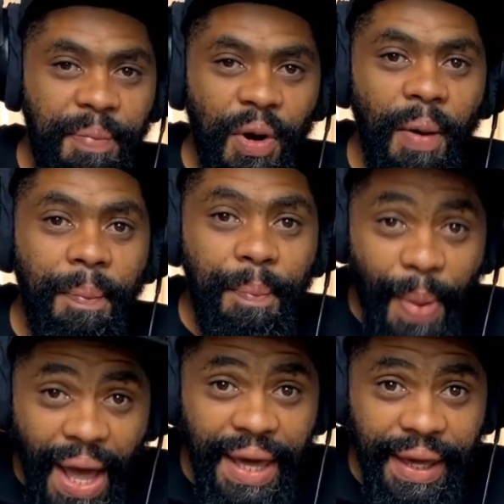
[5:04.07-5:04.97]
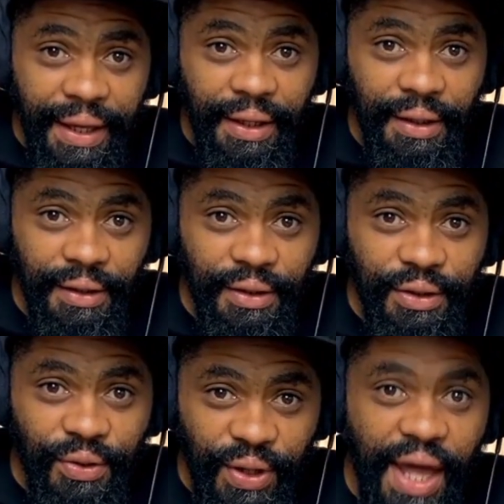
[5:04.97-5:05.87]
People are paying
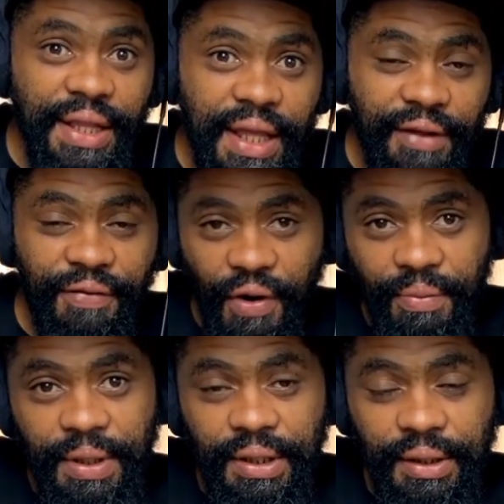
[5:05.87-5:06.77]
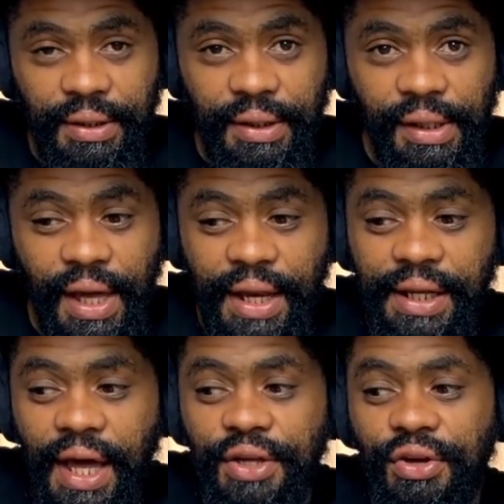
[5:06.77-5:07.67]
to get that from me.
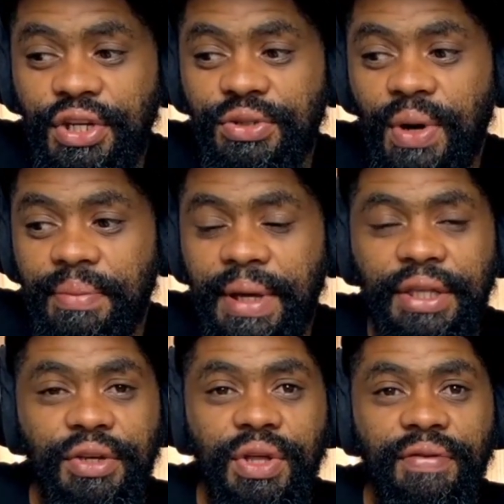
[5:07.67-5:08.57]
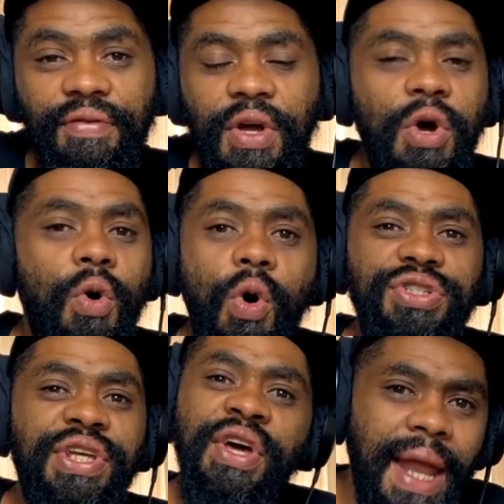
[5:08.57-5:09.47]
And yeah, you just want me to do everything. I
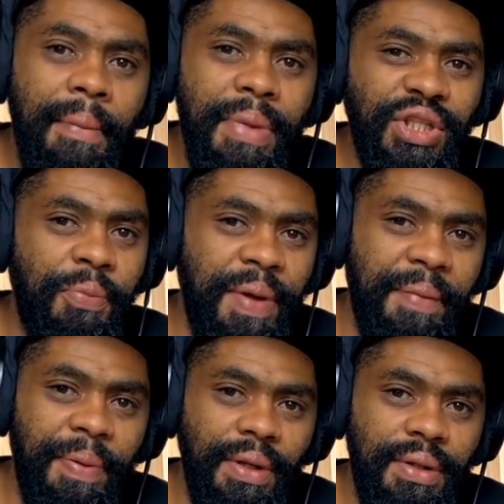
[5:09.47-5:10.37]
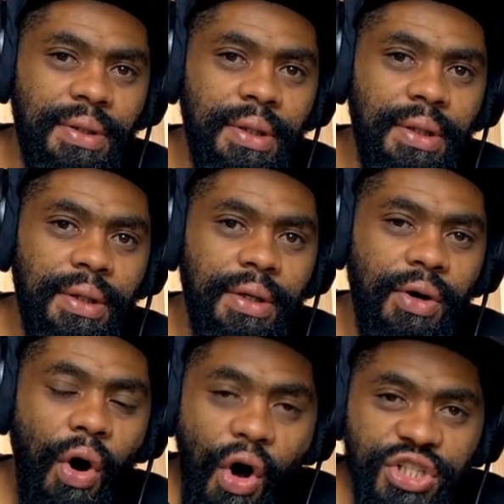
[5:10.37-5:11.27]
don't give my number to people.
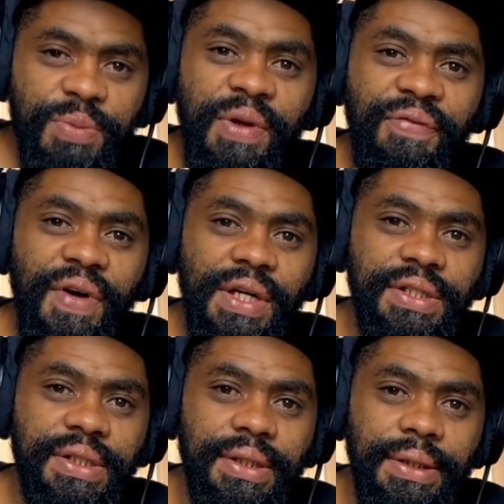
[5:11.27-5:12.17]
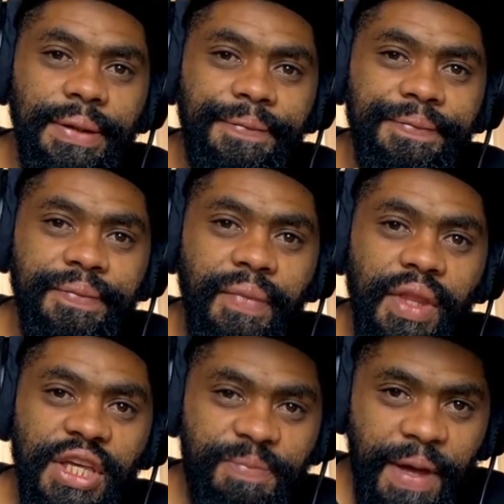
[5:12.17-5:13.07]
Ask me first.
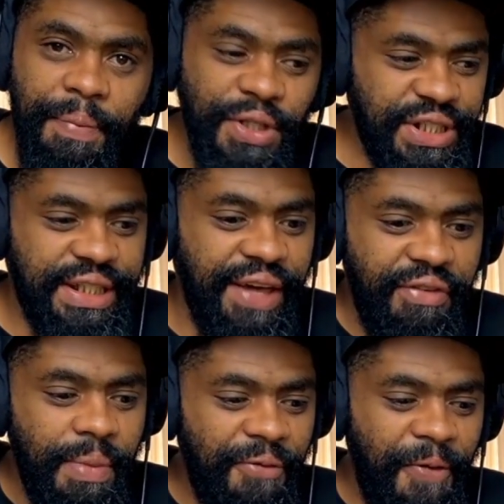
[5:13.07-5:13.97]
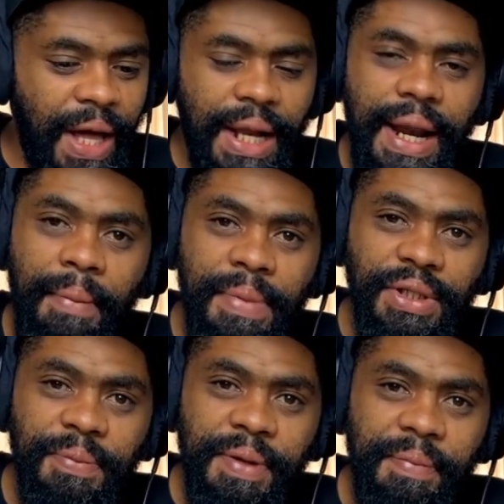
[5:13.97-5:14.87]
Is people just giving my fucking
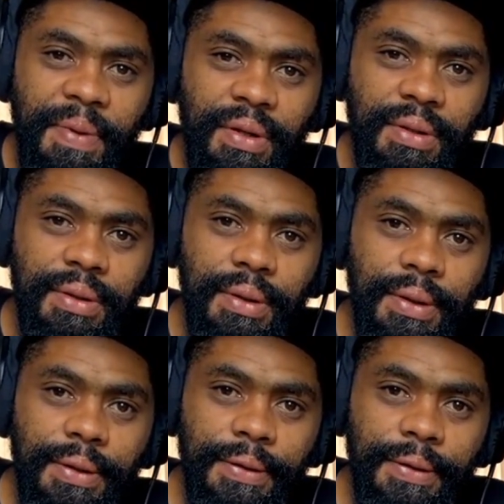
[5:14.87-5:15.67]
number to people?